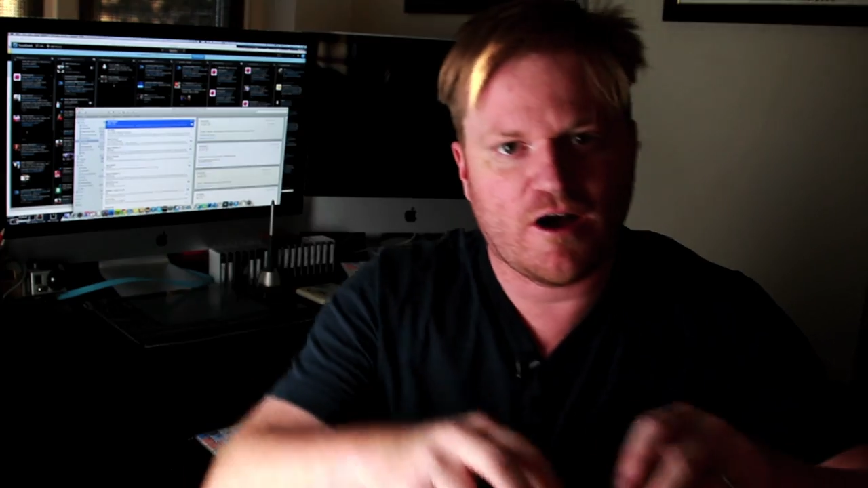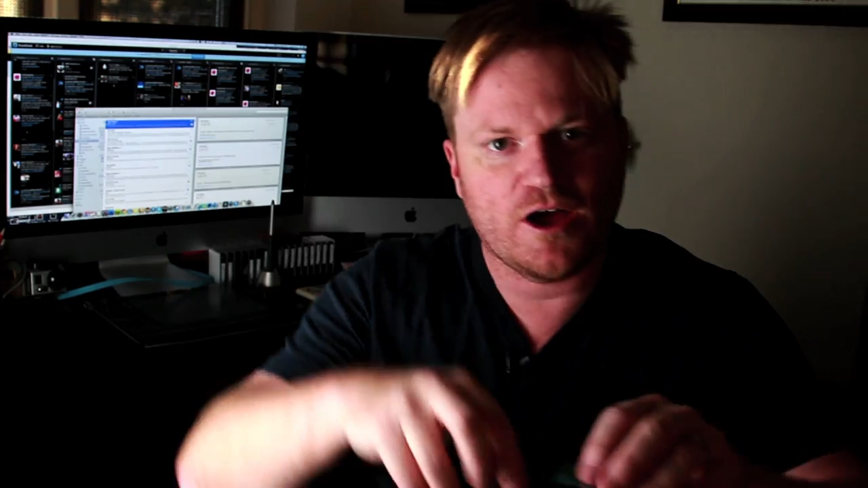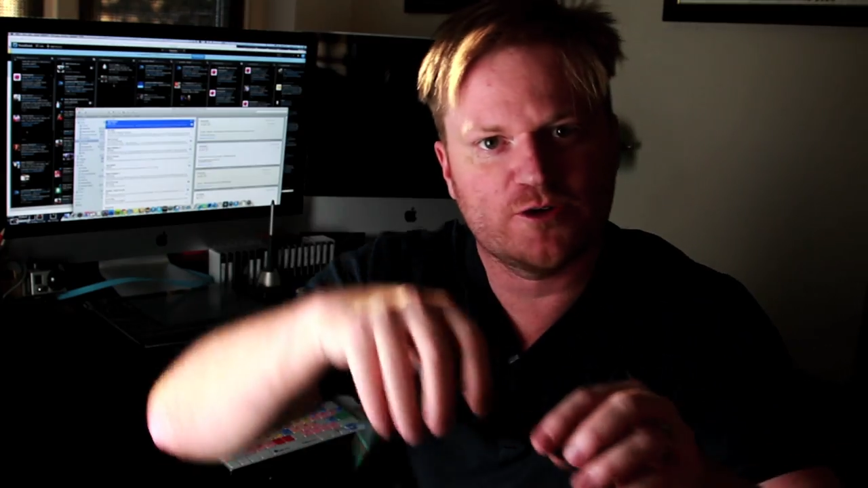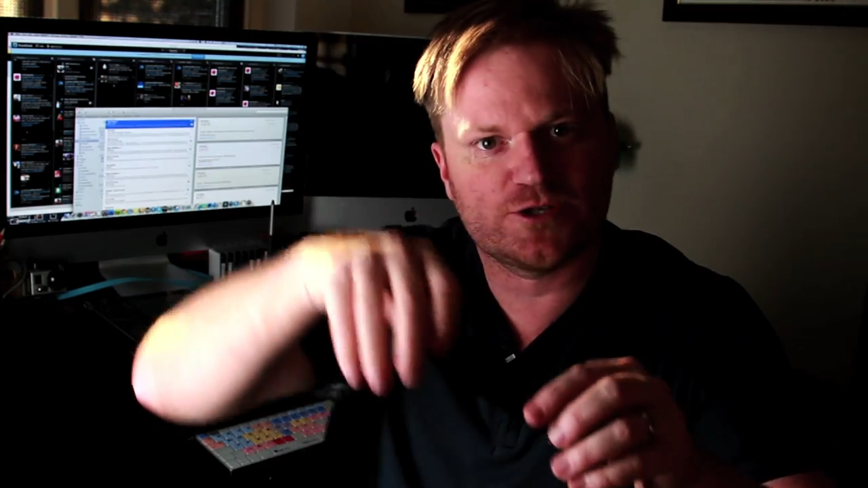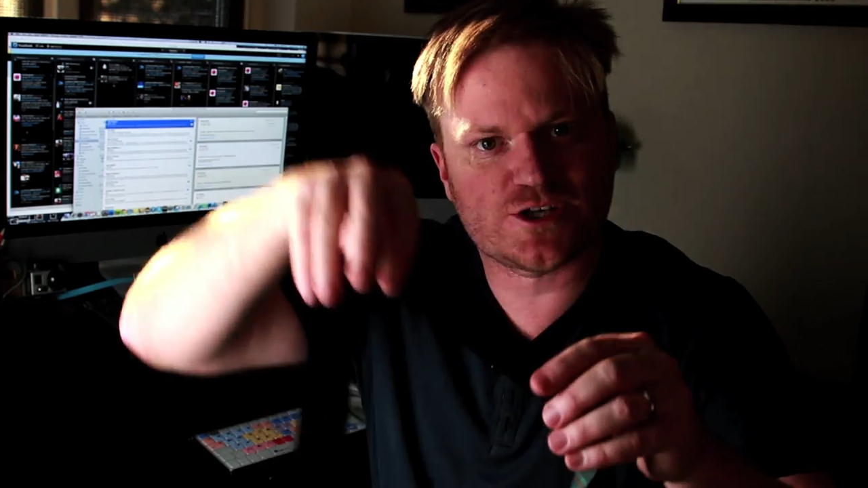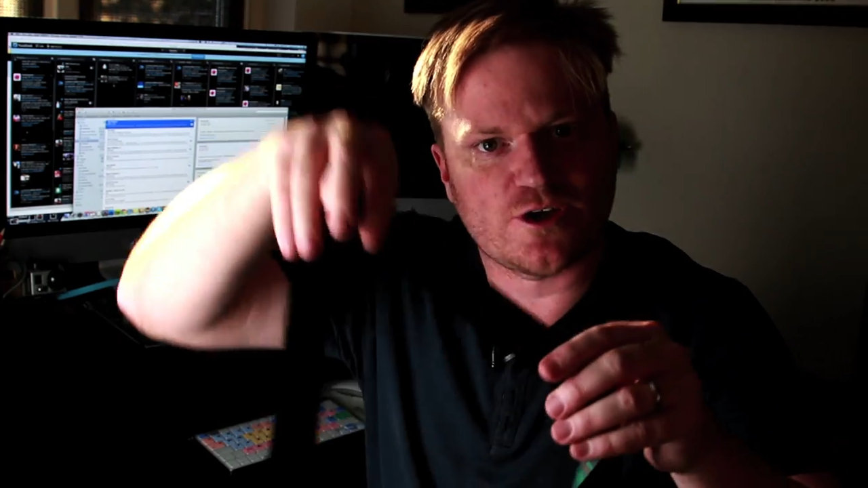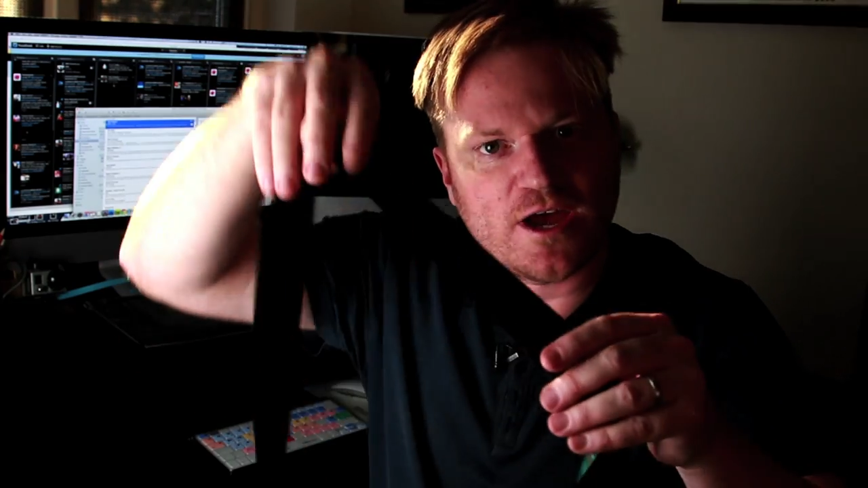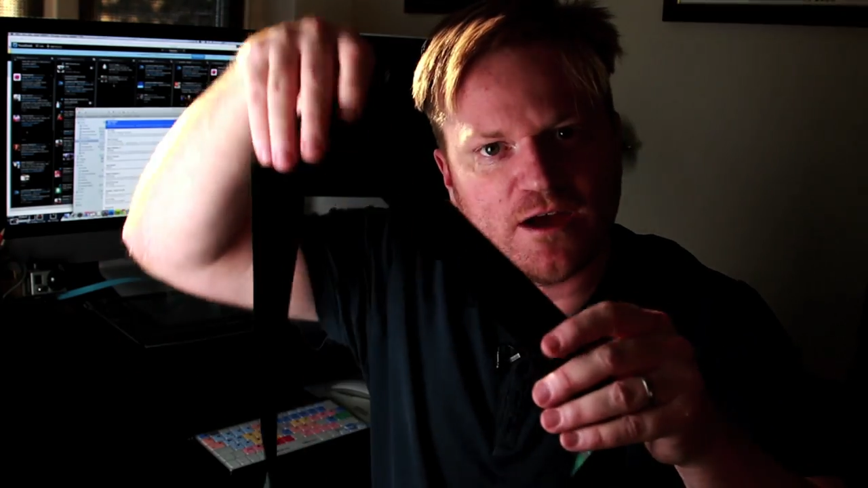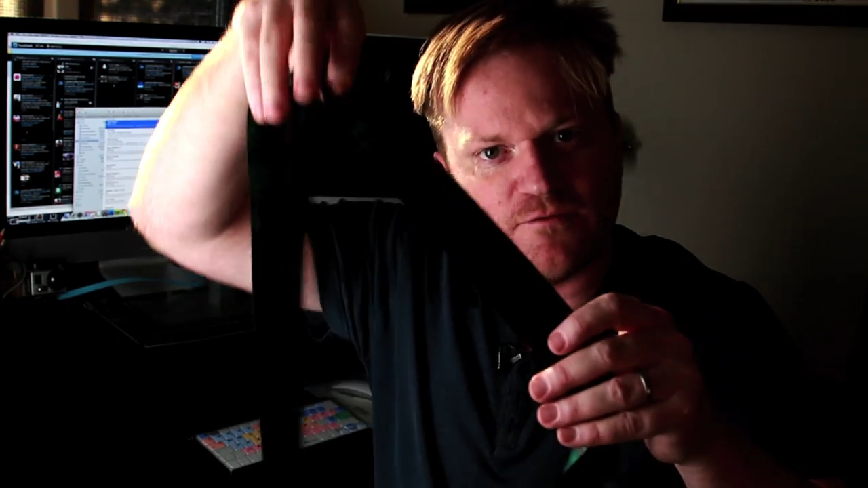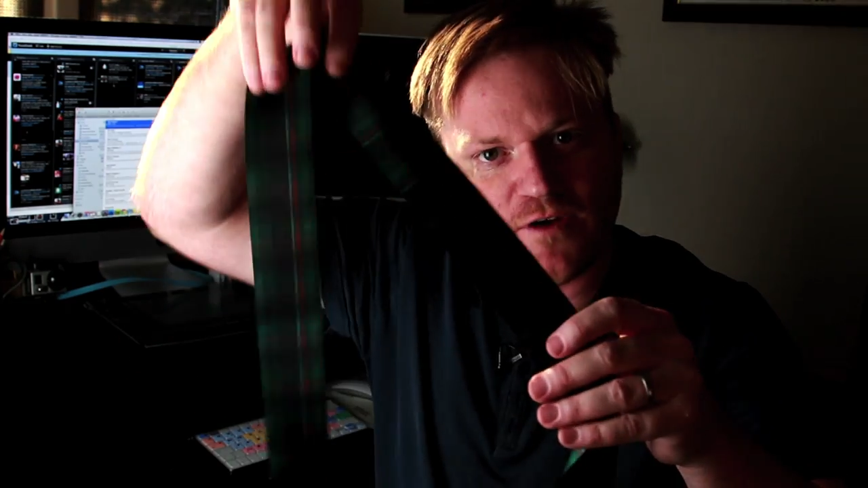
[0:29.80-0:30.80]
I also
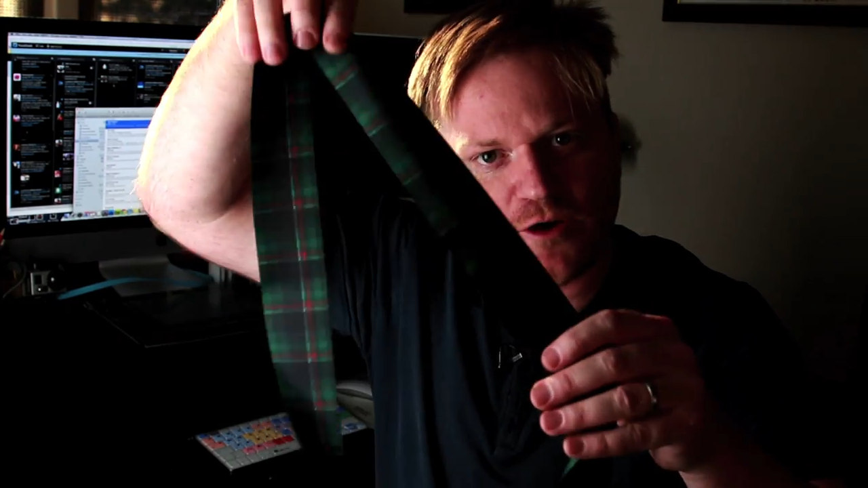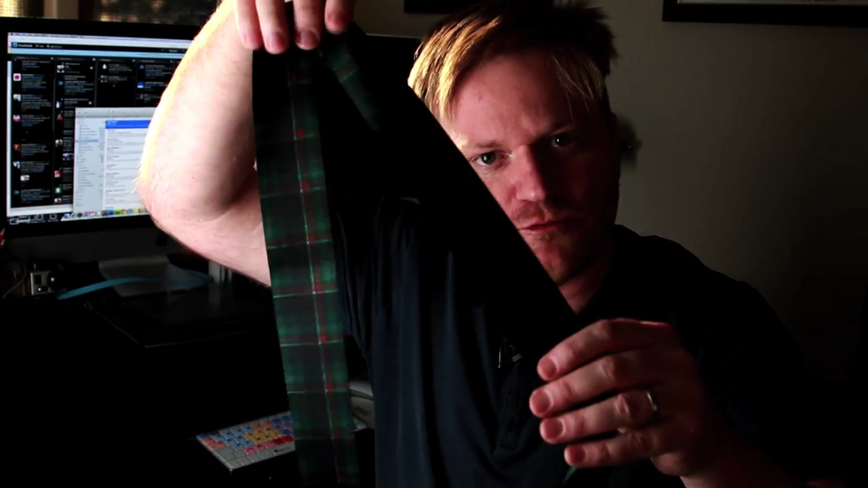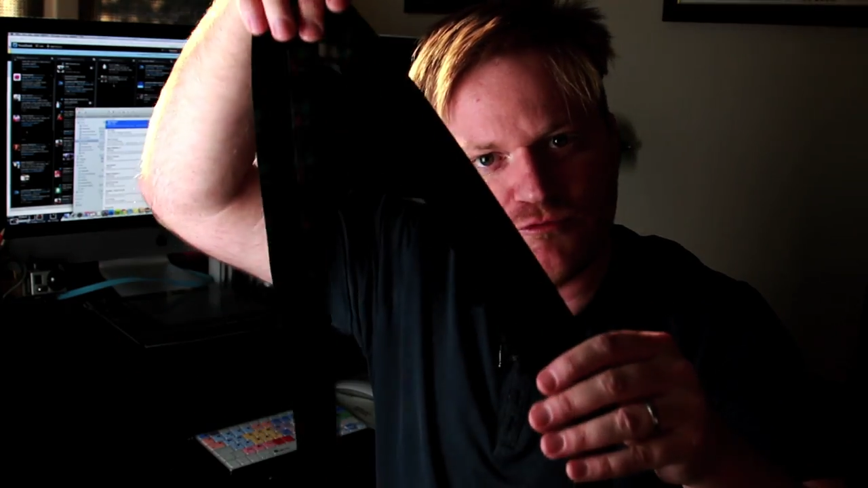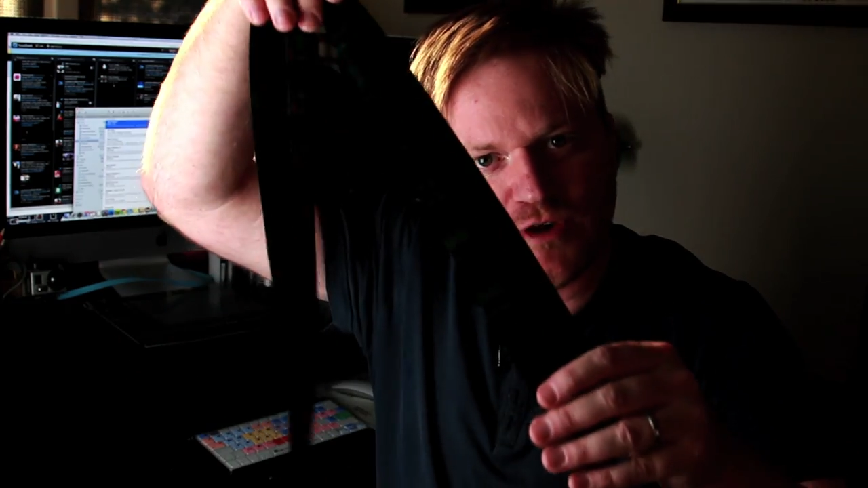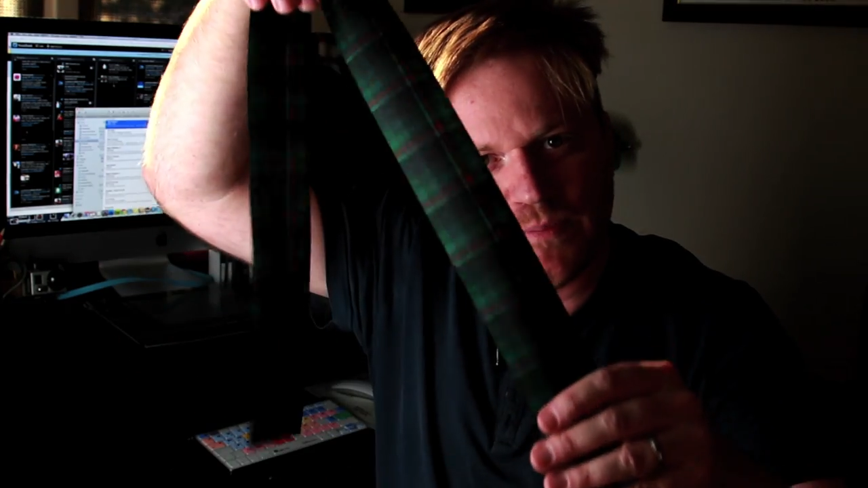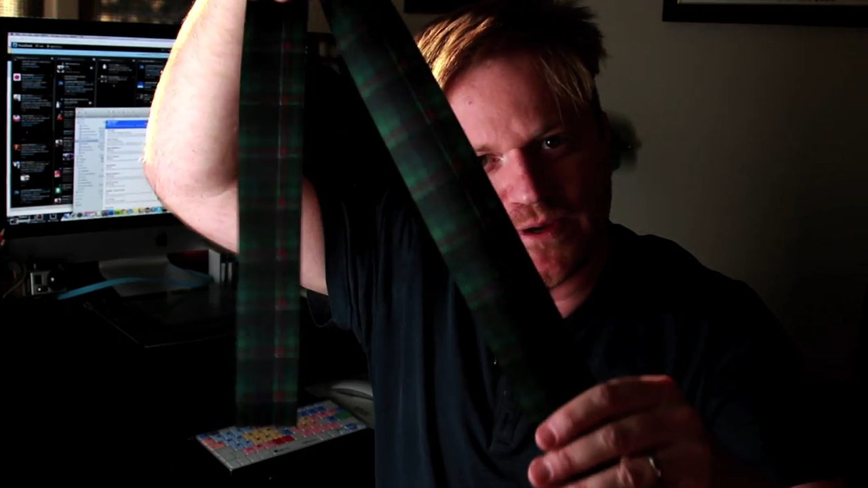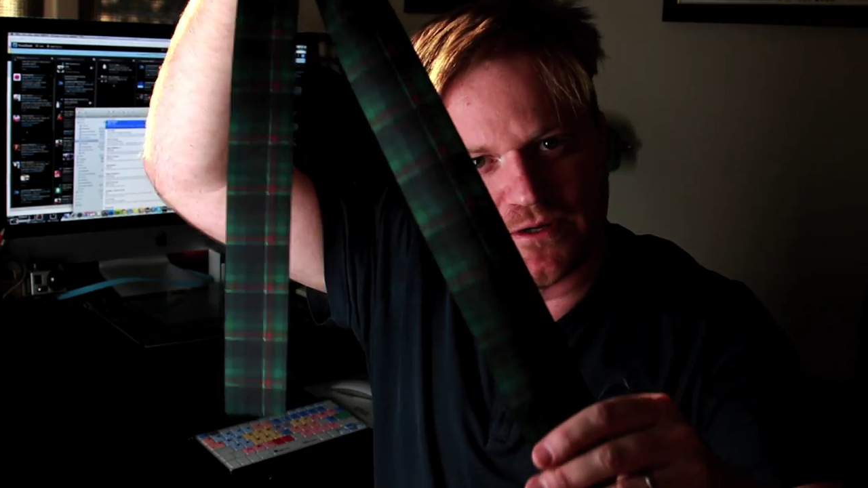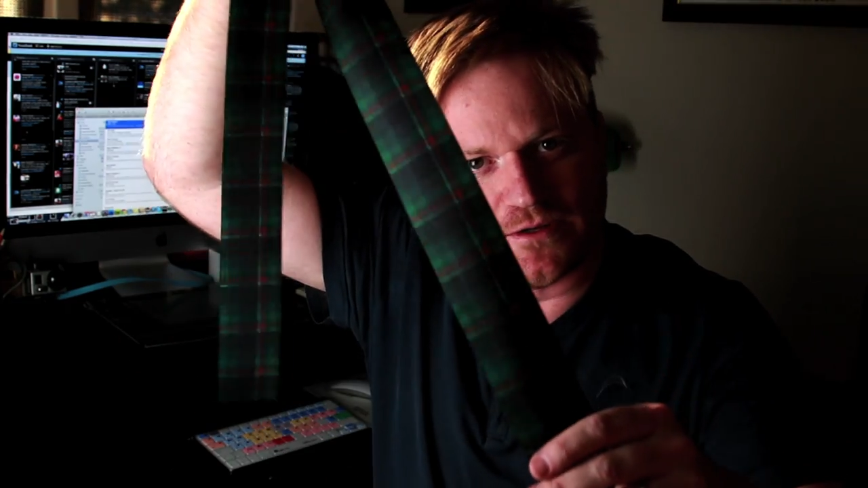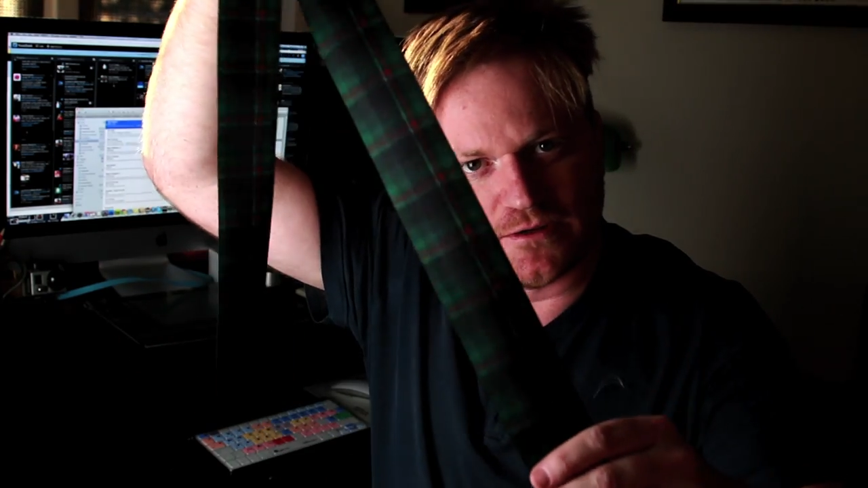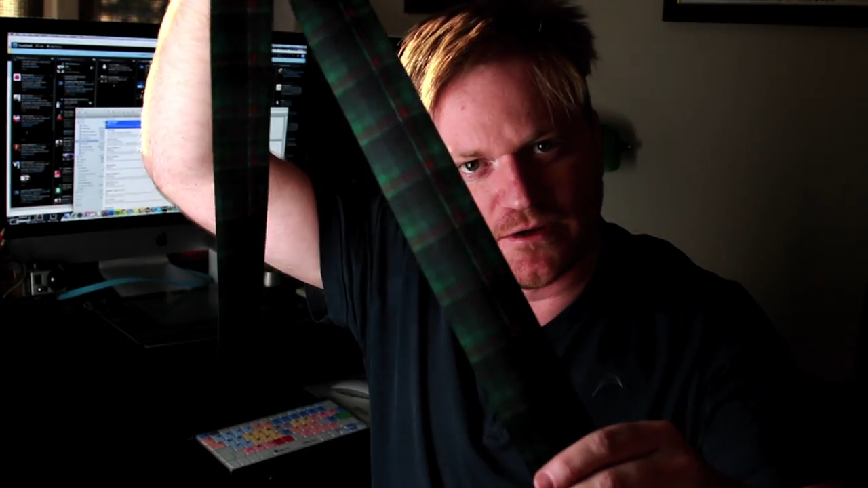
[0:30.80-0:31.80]
have a
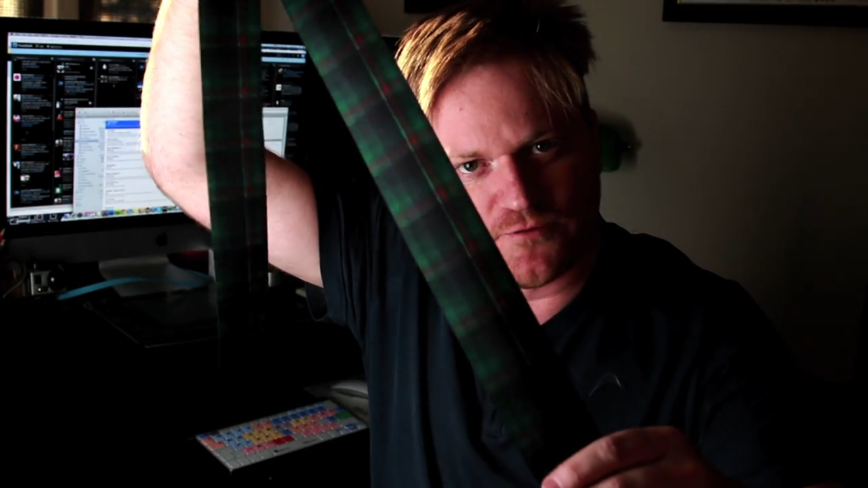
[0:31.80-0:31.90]
ribbon